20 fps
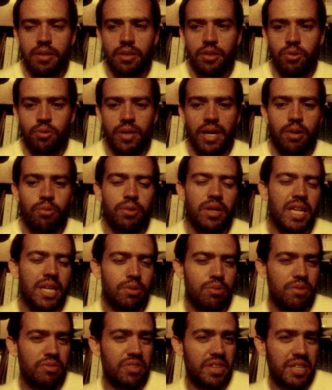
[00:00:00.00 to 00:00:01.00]
they're not
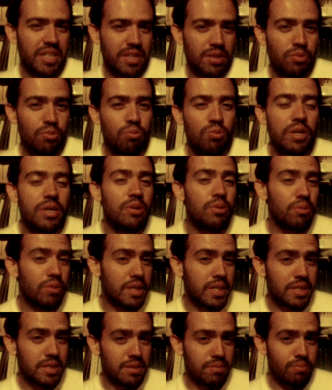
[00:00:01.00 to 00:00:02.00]
really revealing the real
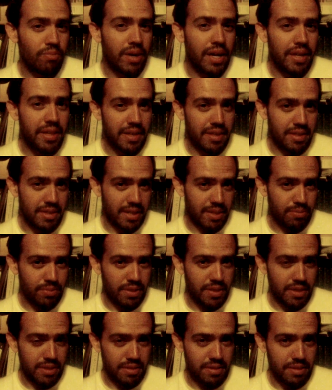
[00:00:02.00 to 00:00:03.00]
reason why they think
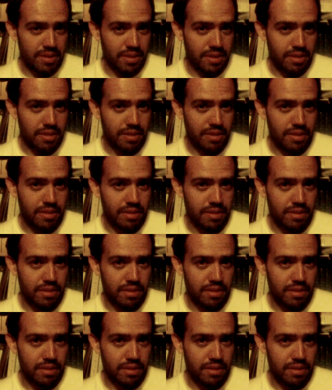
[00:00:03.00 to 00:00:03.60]
what they think.